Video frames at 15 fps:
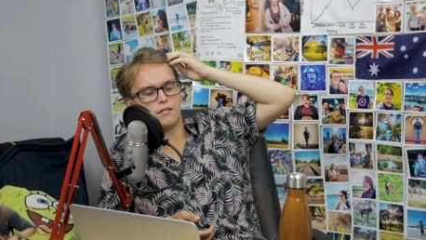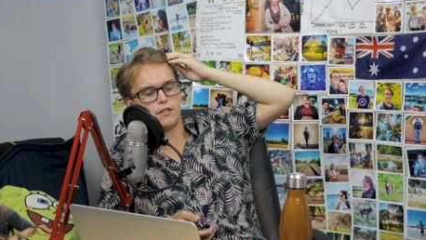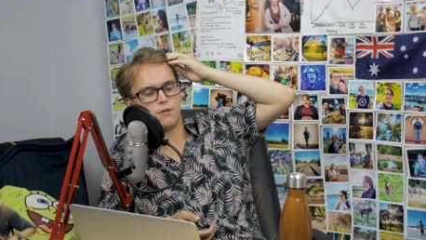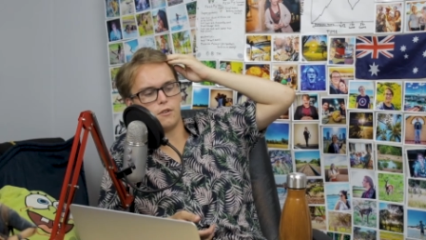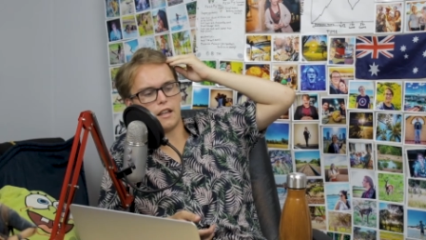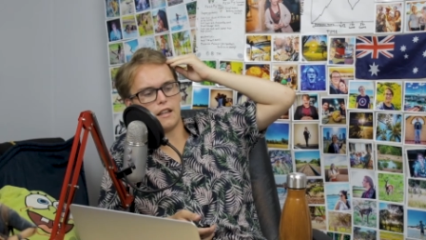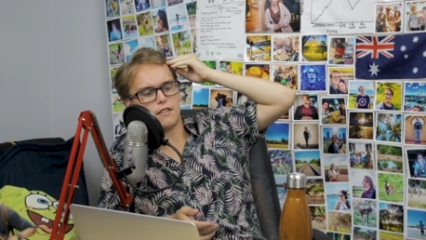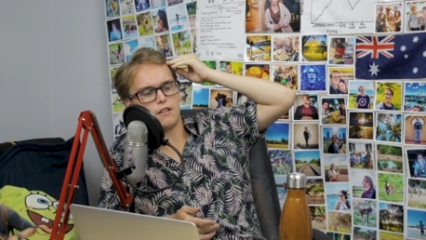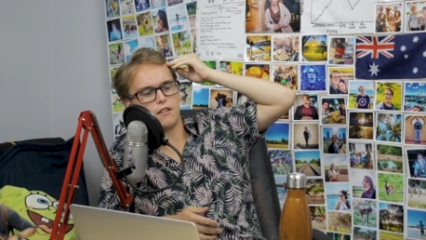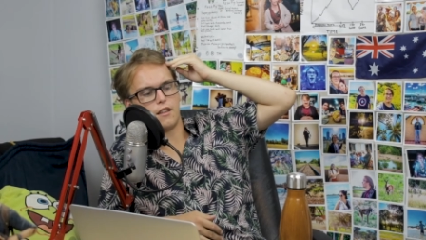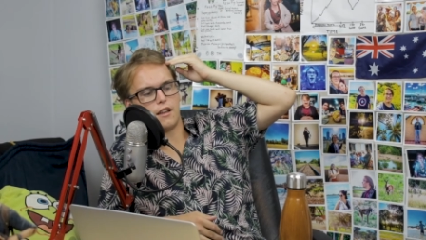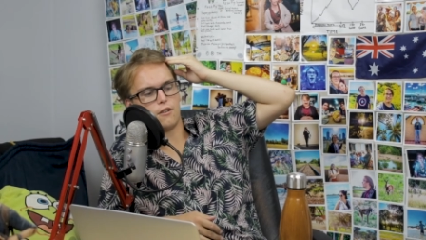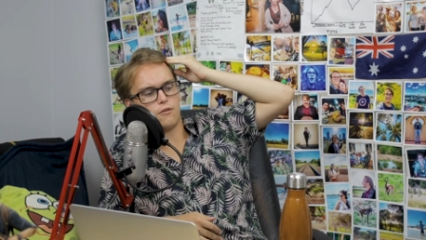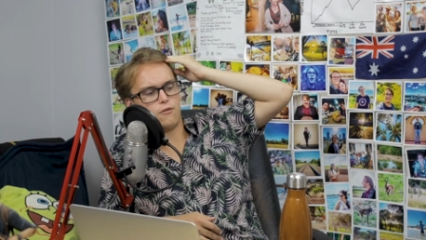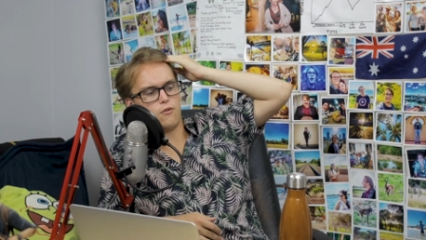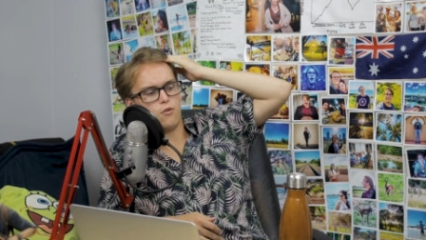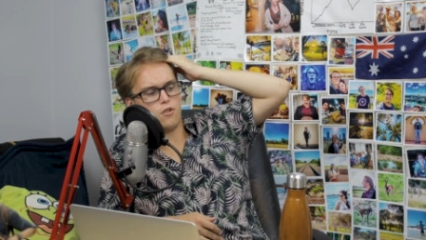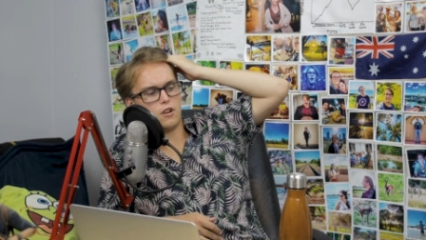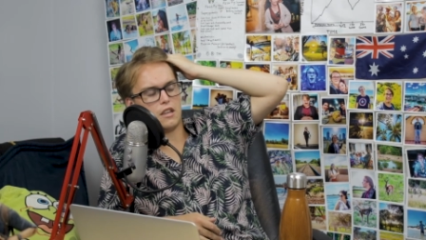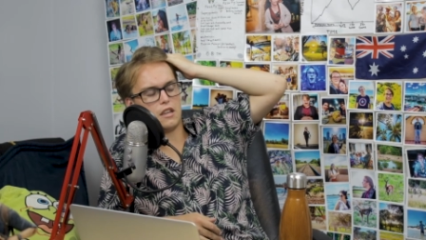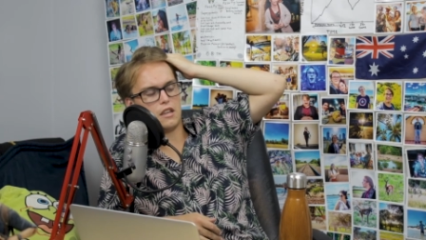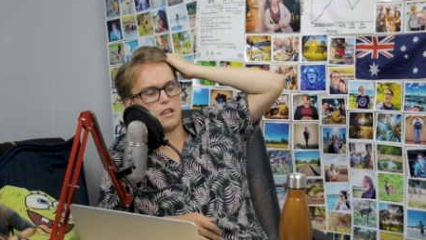So we'll get there at like
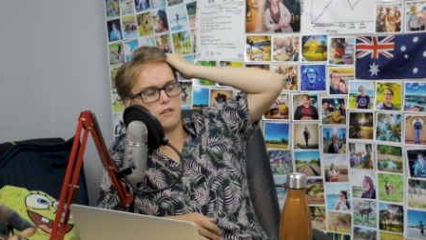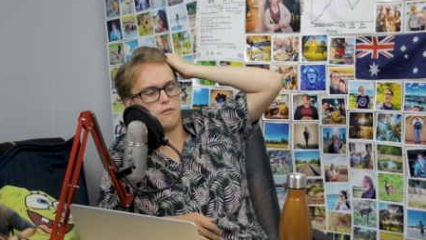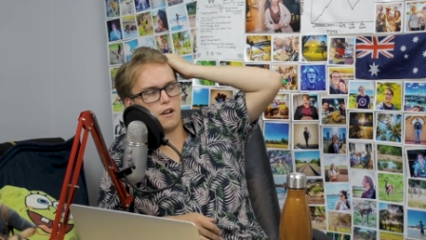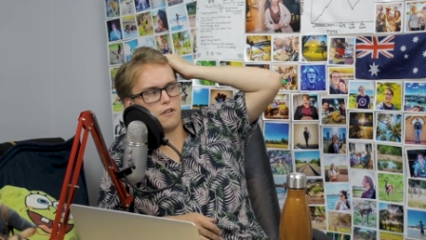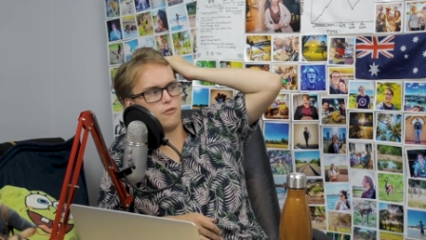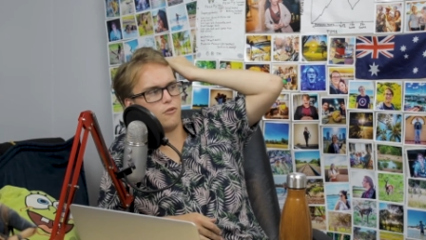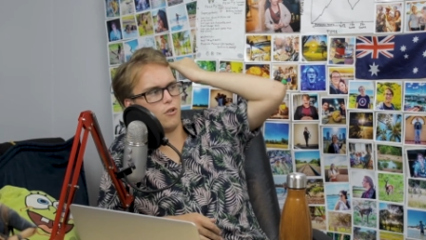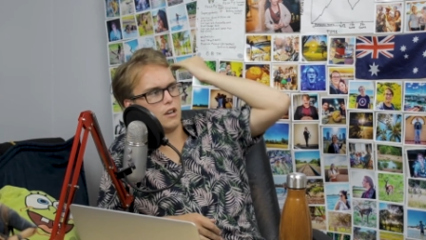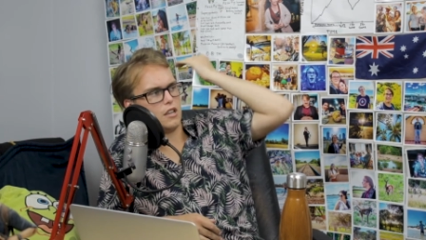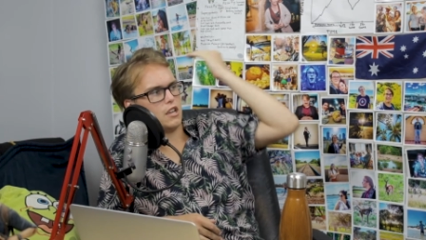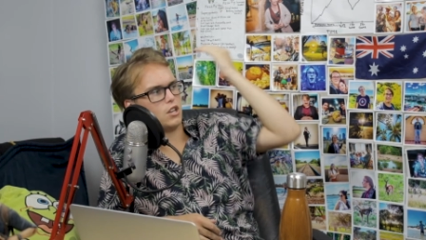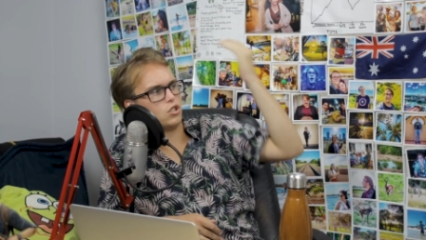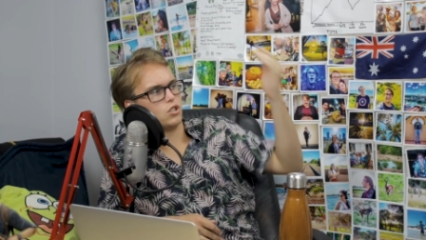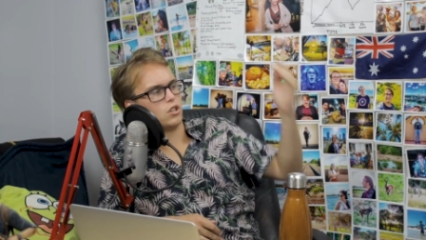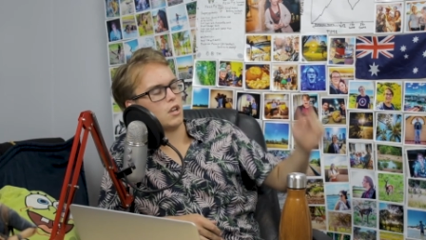40-ish.